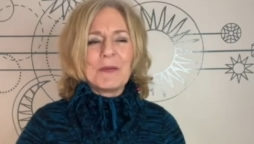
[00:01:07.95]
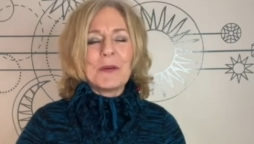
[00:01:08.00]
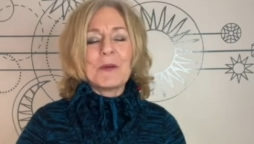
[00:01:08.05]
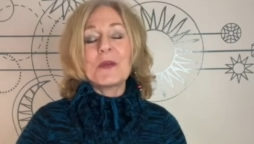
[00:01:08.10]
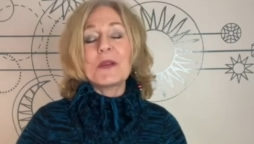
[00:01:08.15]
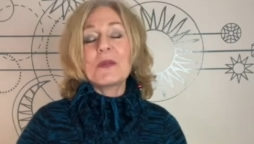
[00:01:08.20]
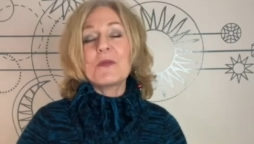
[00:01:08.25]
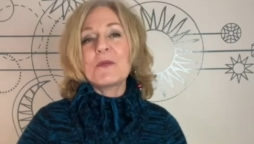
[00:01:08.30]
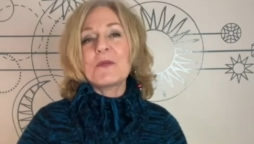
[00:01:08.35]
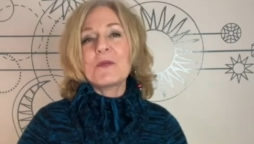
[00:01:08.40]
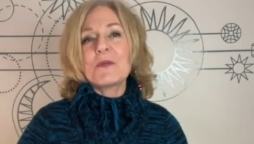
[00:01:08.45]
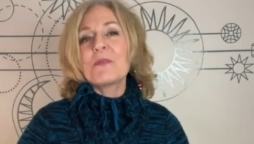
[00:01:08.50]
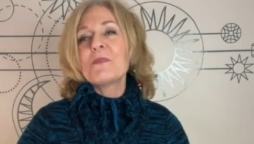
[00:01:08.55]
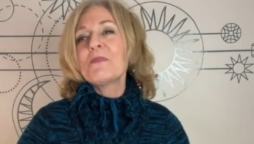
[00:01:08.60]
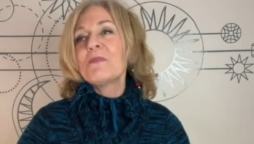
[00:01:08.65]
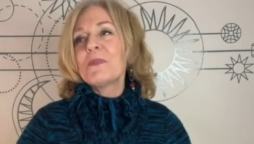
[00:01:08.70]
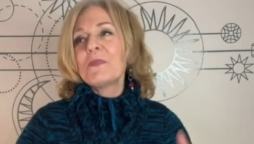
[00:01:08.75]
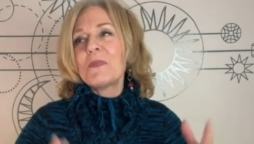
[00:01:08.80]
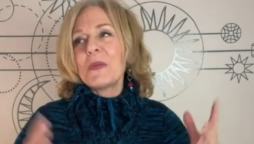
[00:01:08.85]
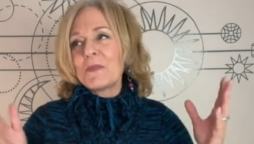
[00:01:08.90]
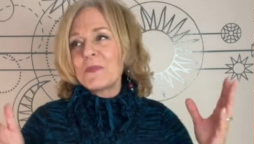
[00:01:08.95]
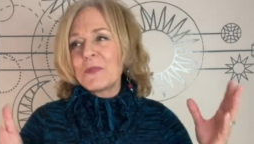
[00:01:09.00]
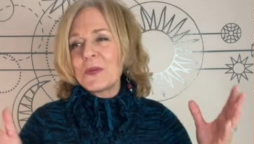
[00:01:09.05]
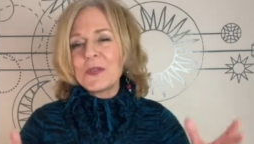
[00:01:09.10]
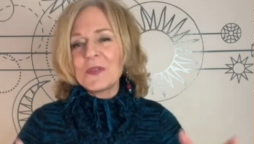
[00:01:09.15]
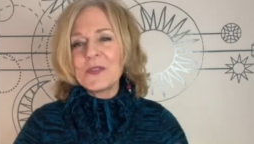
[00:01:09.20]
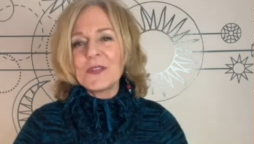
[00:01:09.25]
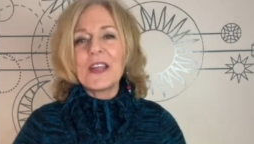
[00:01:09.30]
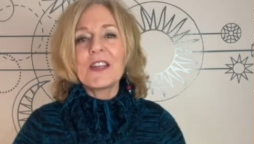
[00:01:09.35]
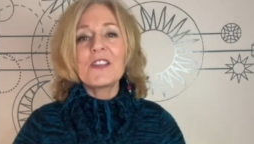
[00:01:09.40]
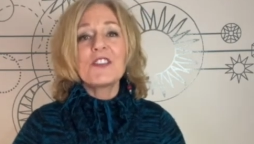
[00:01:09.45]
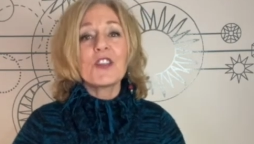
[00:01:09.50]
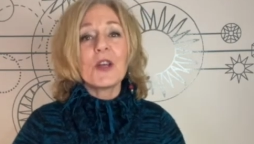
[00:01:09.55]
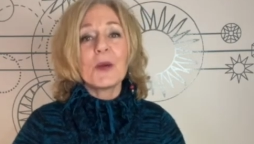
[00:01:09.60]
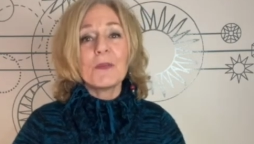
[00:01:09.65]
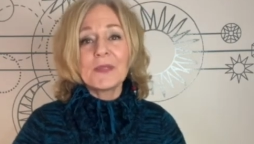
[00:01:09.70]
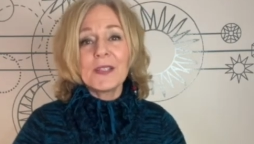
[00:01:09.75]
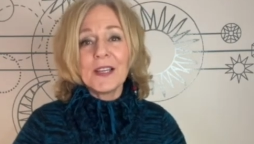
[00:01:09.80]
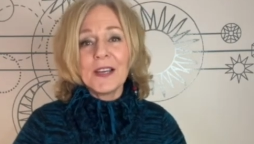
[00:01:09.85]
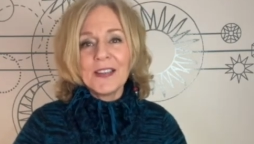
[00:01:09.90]
But we, my brother and I
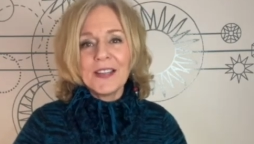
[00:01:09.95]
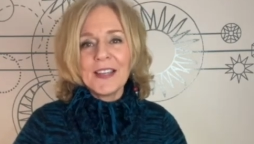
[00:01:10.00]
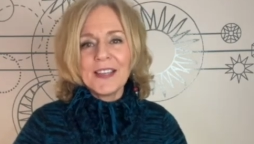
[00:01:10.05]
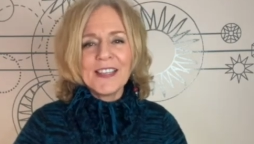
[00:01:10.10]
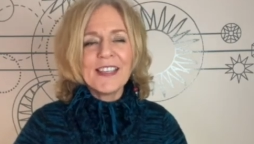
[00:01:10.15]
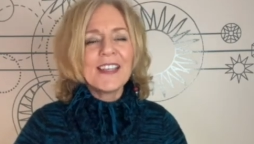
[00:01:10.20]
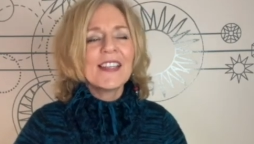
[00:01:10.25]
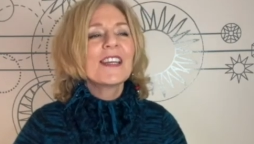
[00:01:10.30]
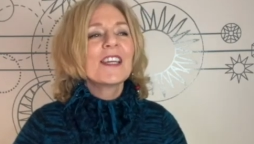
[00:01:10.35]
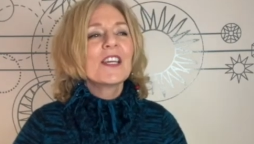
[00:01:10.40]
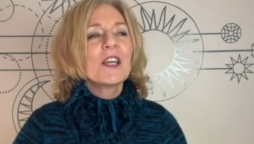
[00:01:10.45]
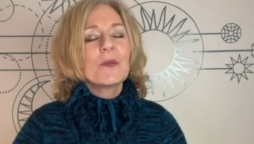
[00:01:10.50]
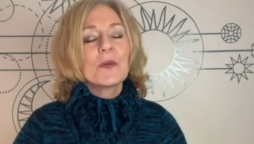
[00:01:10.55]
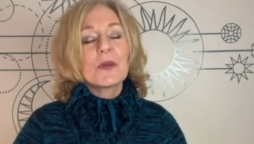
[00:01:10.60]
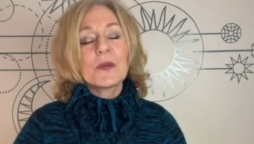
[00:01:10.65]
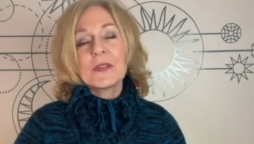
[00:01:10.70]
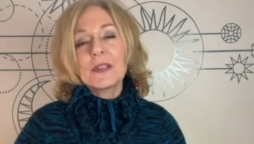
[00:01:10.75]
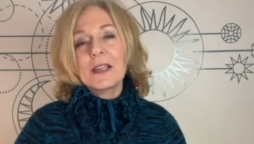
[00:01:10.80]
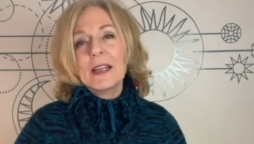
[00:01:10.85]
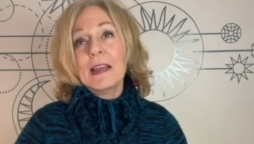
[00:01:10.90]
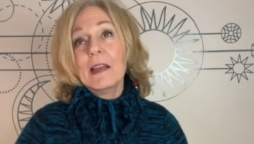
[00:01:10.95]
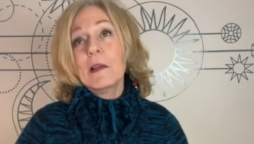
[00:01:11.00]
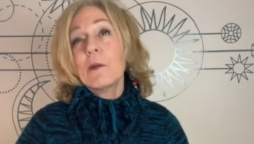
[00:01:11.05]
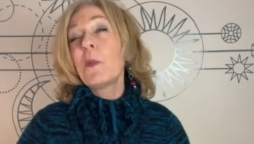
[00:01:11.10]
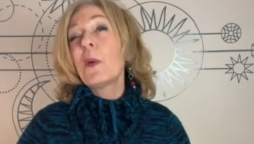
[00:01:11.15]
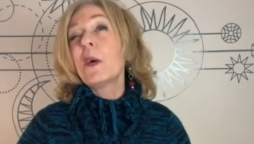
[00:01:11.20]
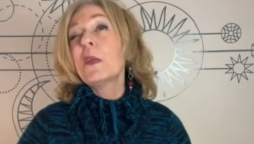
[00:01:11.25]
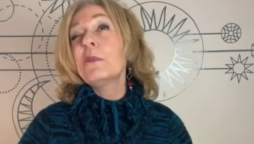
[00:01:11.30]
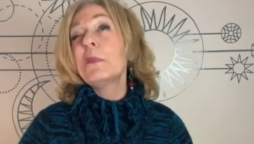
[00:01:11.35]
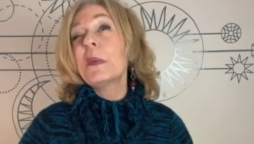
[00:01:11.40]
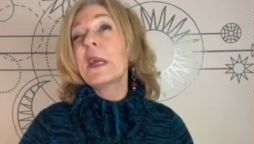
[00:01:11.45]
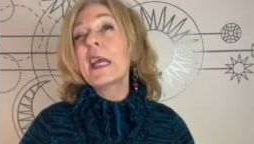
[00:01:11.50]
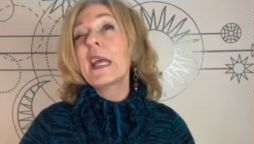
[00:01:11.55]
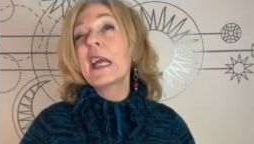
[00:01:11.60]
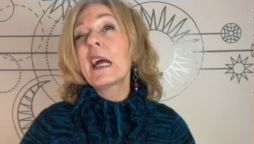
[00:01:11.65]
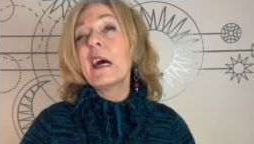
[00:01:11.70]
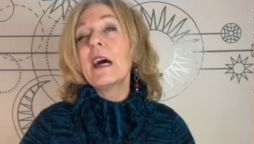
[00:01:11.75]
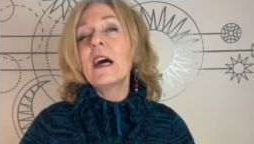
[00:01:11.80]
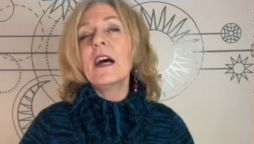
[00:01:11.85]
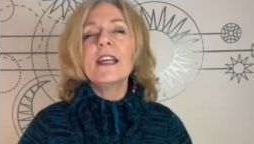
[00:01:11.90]
jumped on it. We were like, one big
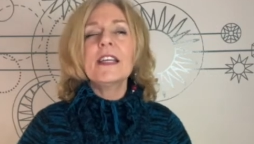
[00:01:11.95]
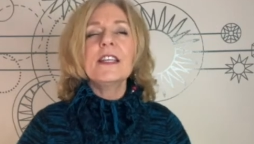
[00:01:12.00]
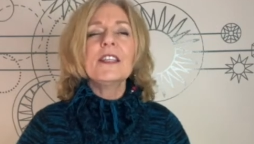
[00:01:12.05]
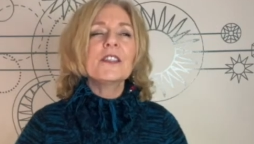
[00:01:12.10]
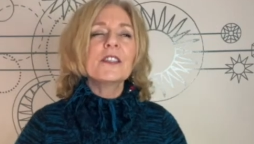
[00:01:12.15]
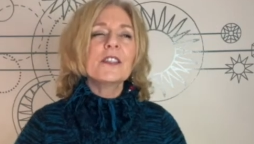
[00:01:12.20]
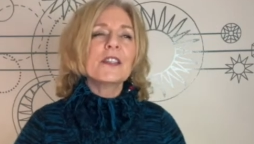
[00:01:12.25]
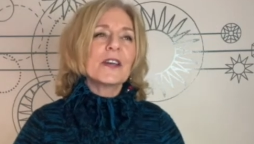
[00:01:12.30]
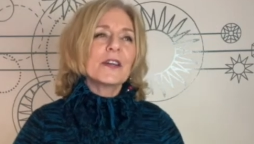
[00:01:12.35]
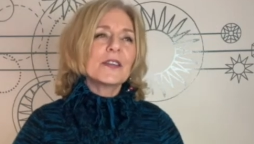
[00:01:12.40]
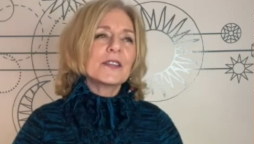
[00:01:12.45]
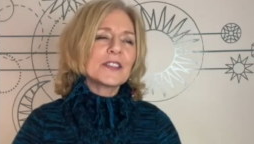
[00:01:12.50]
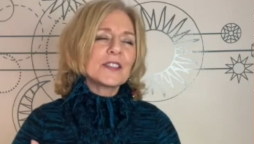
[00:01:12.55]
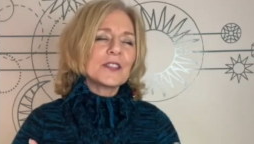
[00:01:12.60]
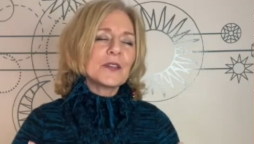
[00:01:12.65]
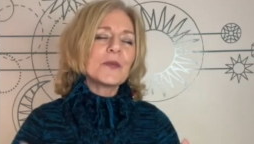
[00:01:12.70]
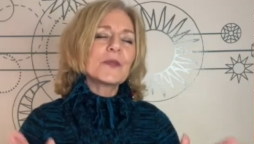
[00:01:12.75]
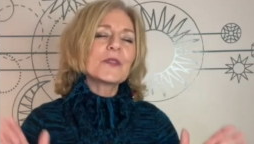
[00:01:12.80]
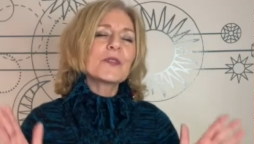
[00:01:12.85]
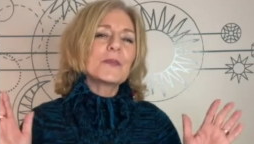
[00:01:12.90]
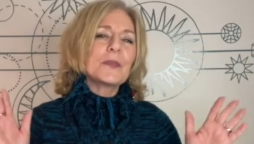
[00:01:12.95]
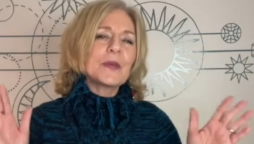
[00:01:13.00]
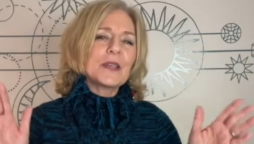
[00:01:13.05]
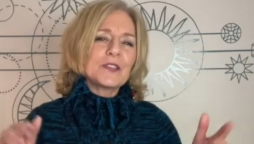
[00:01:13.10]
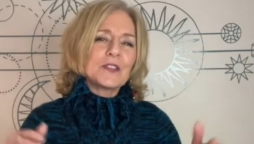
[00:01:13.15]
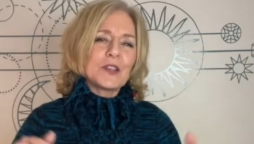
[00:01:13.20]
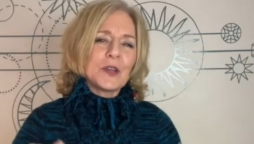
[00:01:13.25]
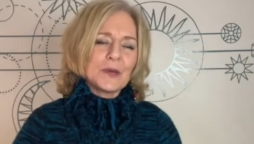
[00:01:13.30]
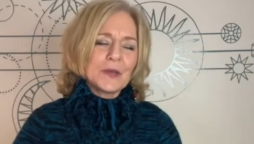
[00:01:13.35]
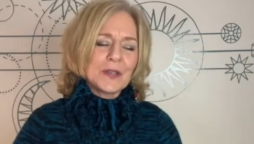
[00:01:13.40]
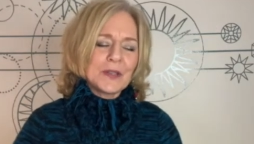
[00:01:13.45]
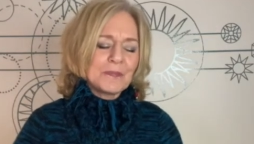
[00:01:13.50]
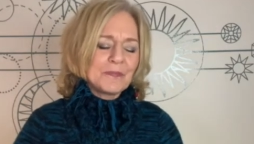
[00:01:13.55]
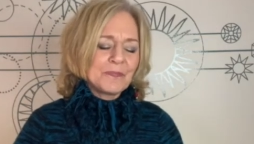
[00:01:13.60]
eye, you know, so it was a big joke.